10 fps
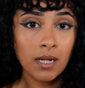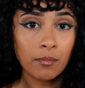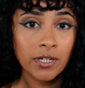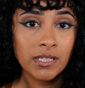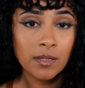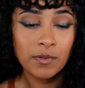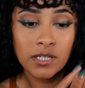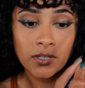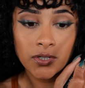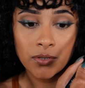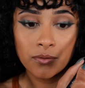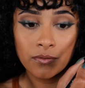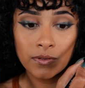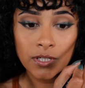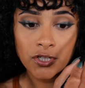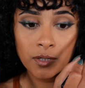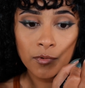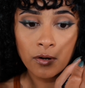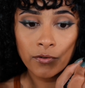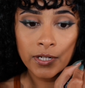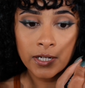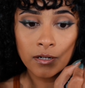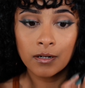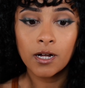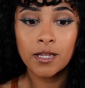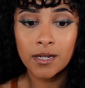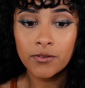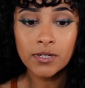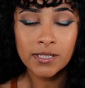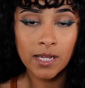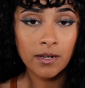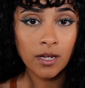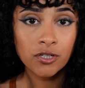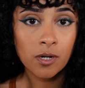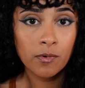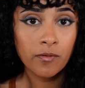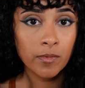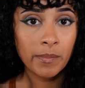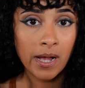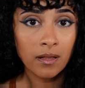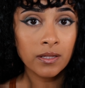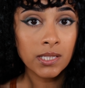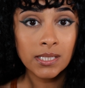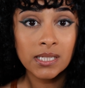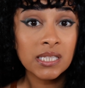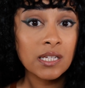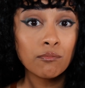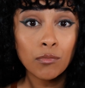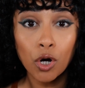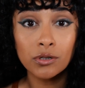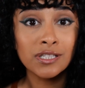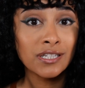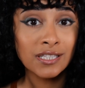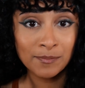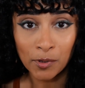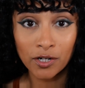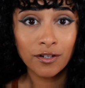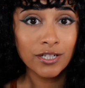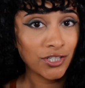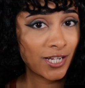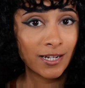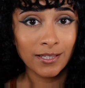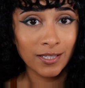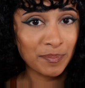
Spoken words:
I'm going to dip into this shimmer over here, another standout shimmer from the palette. This is the most sparkly shade in this